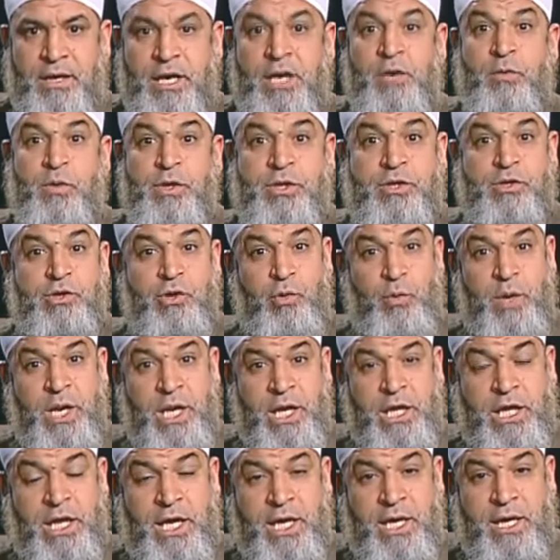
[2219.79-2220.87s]
He was so
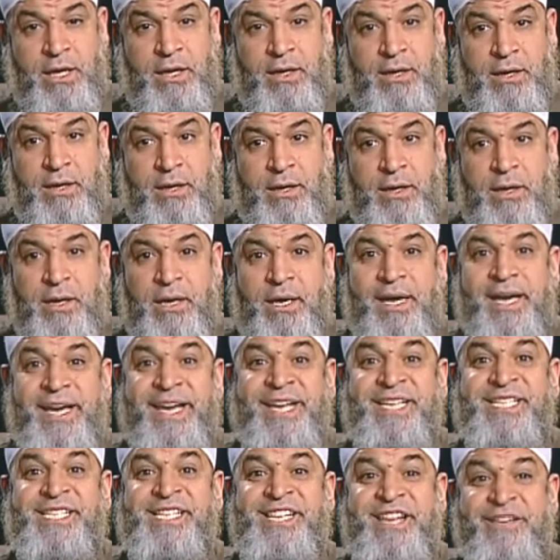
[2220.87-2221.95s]
wealthy,
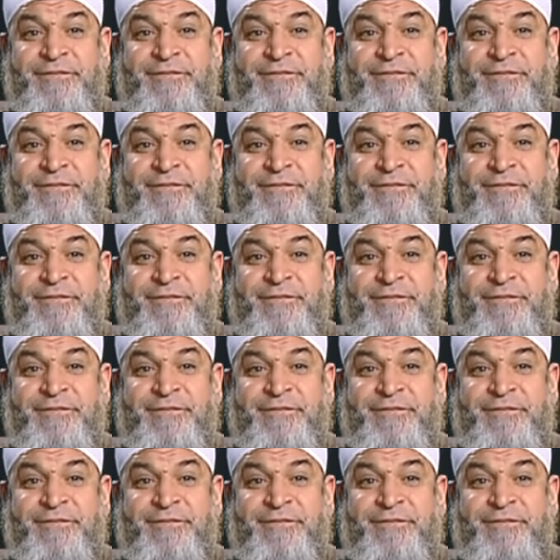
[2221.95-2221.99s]
his